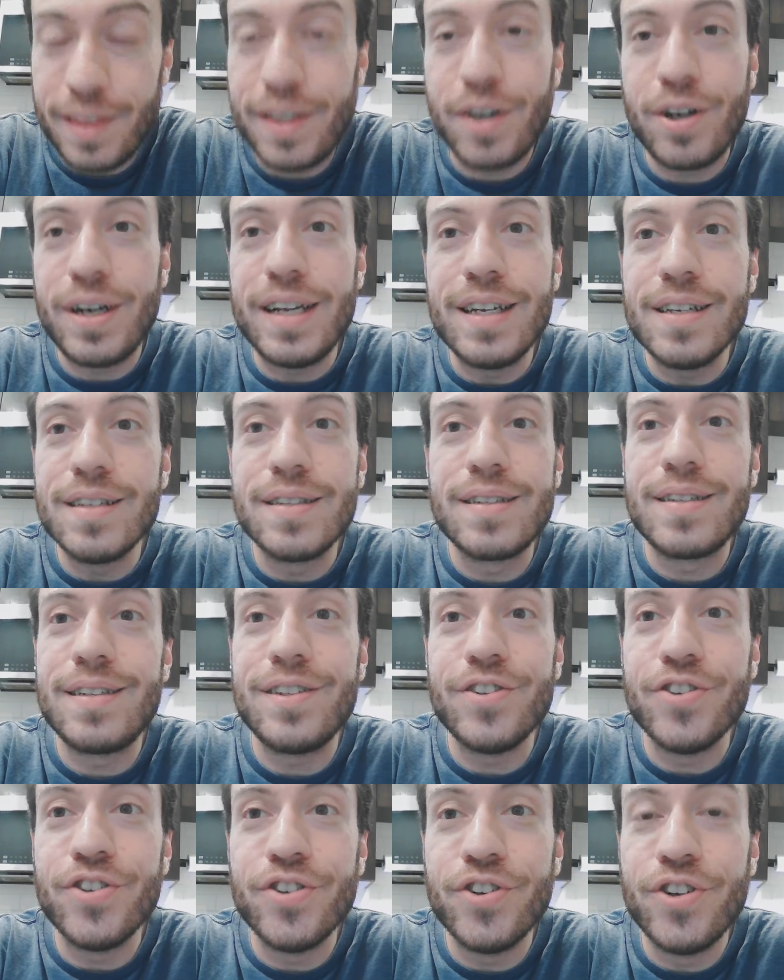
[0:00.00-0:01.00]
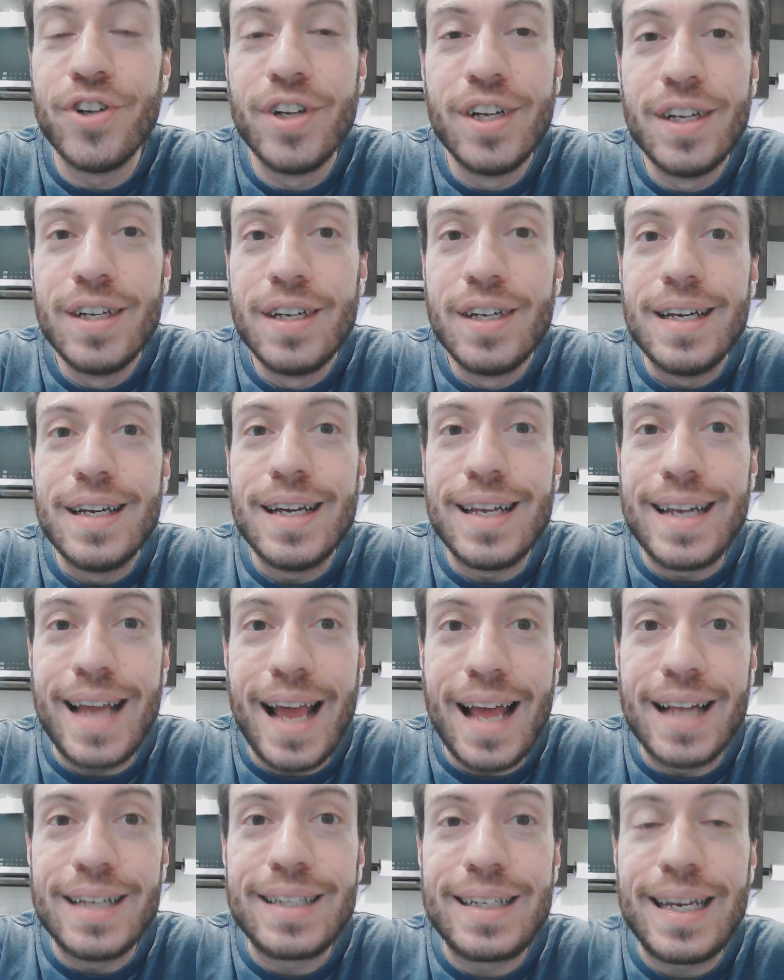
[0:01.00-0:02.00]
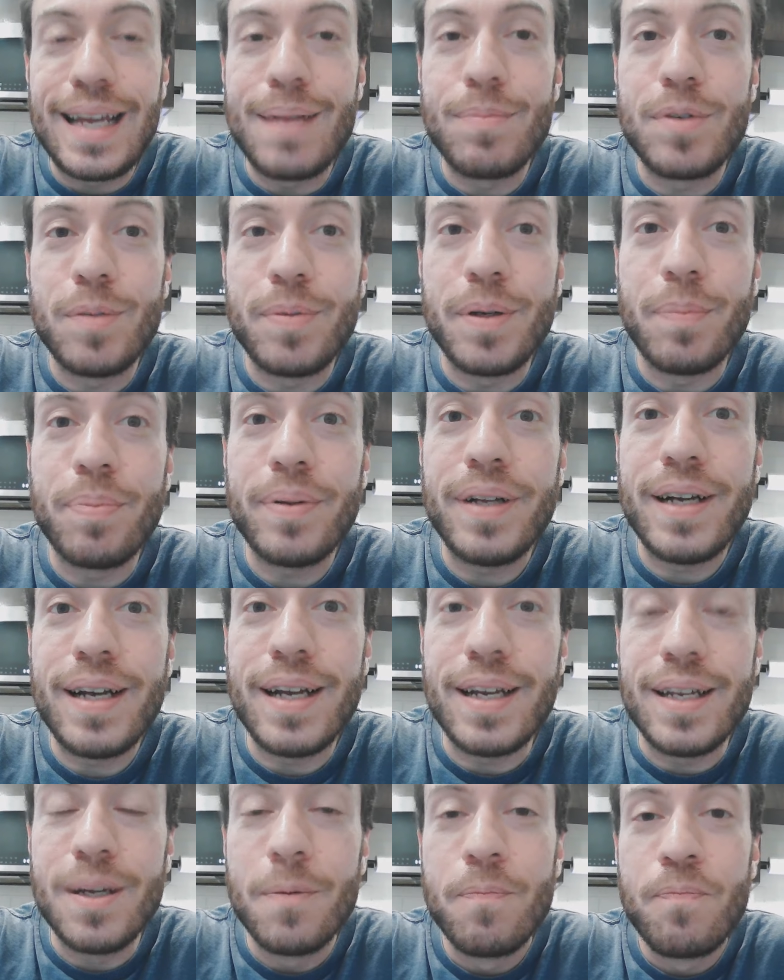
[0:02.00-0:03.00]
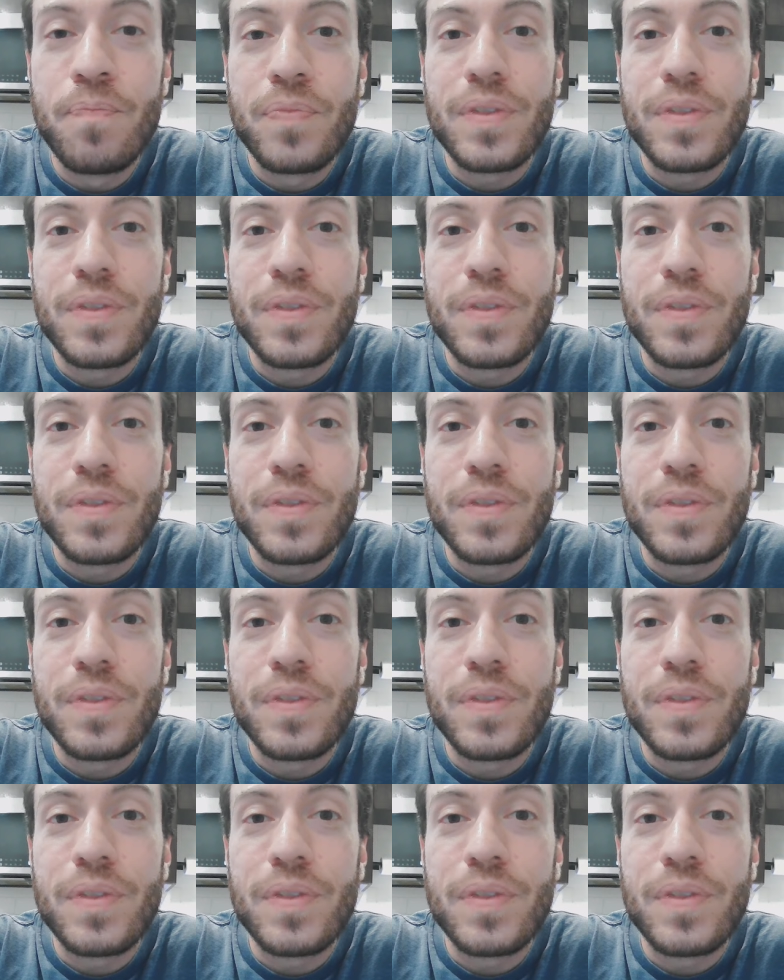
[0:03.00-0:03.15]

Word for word: There is still an end game to be played.